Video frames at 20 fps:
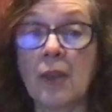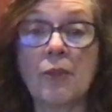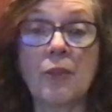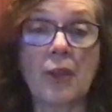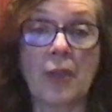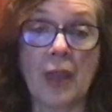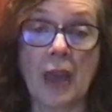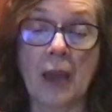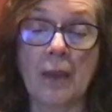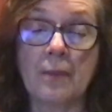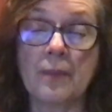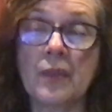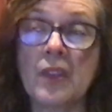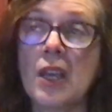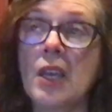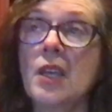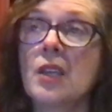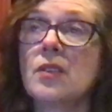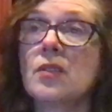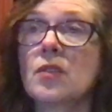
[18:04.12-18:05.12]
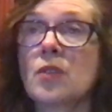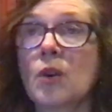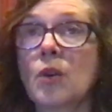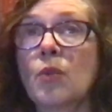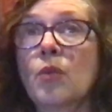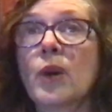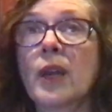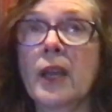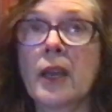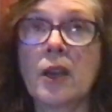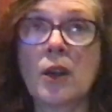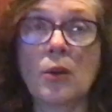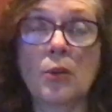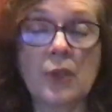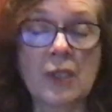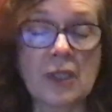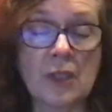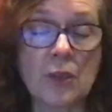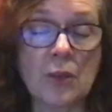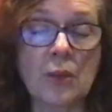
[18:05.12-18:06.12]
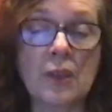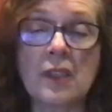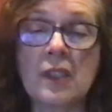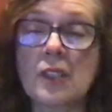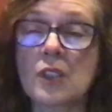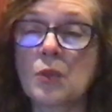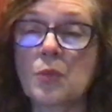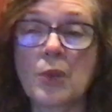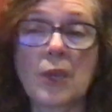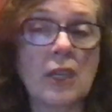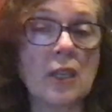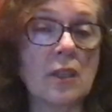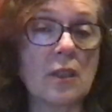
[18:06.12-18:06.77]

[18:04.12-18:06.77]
for that. So, what I always do is explain